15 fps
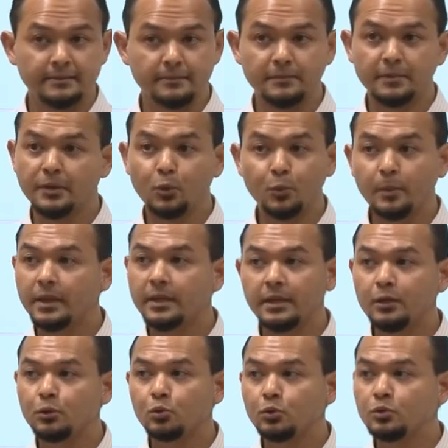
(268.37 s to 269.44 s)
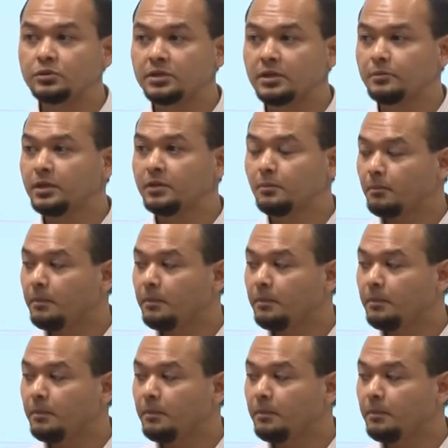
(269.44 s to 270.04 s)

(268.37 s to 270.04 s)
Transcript: They may need to do scripting.